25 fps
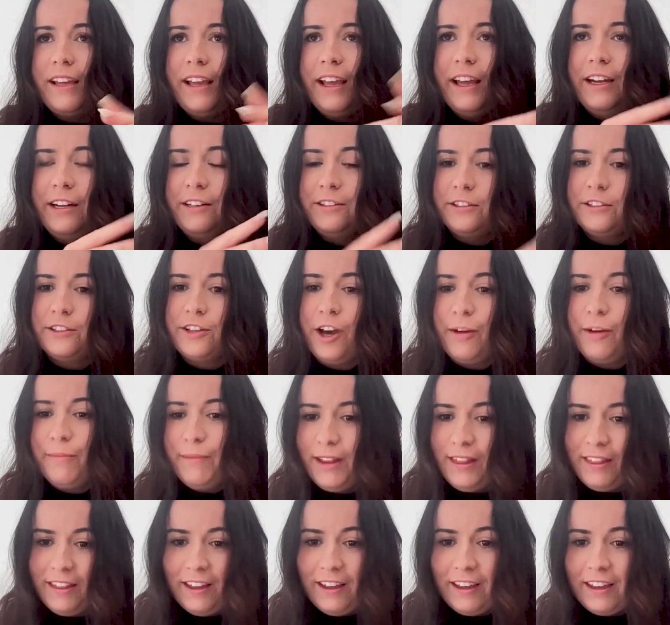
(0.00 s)
And it just got
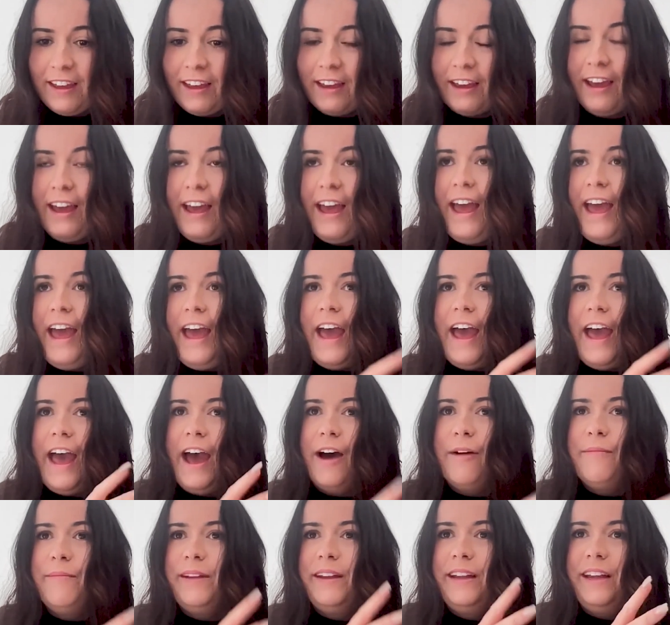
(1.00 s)
me thinking,
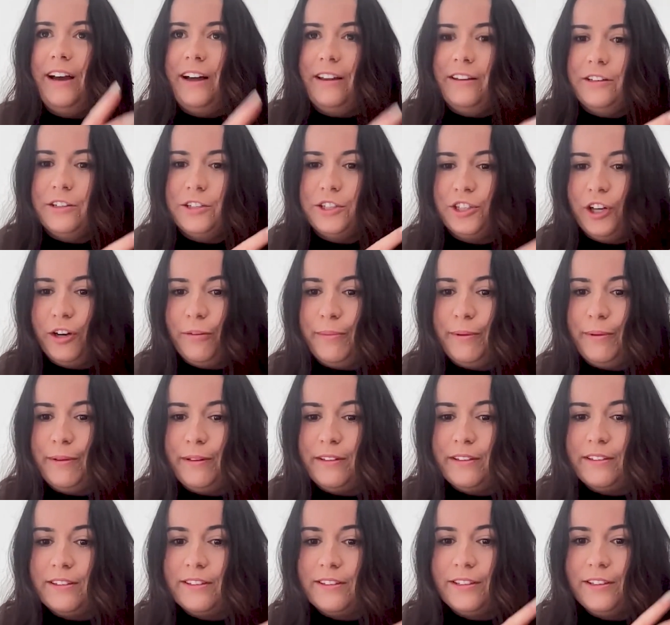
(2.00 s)
how many other
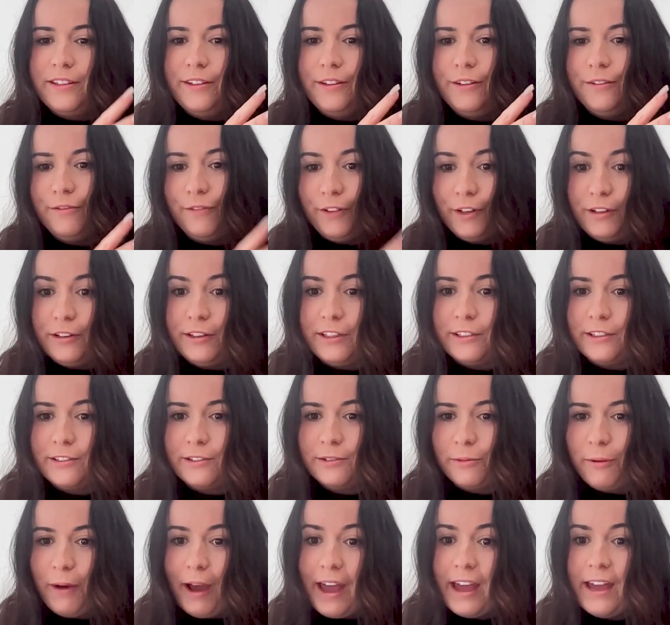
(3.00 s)
shoppers feel
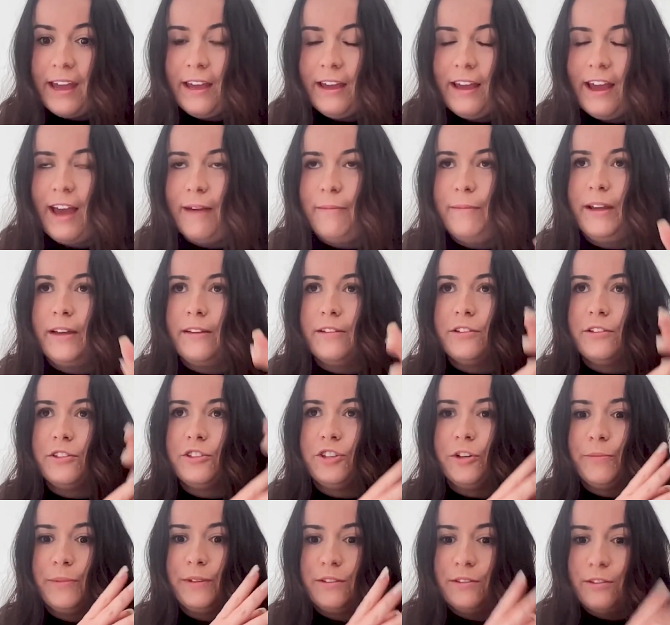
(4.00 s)
this way? How many other
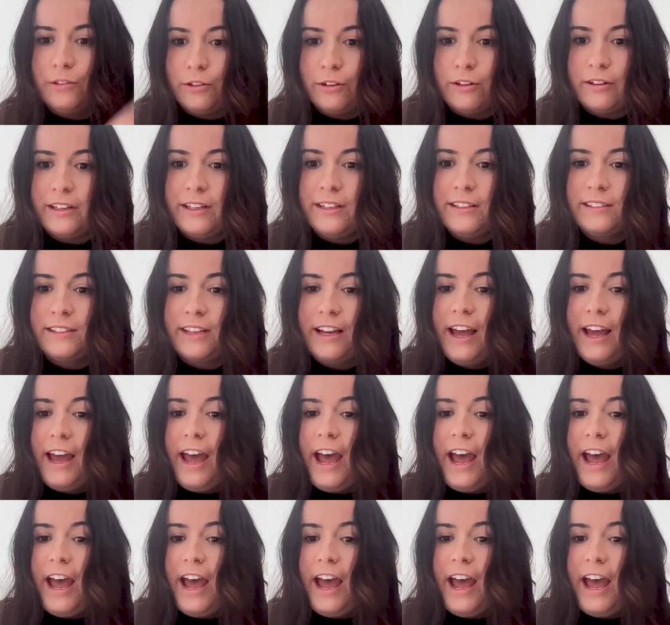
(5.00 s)
shoppers do this?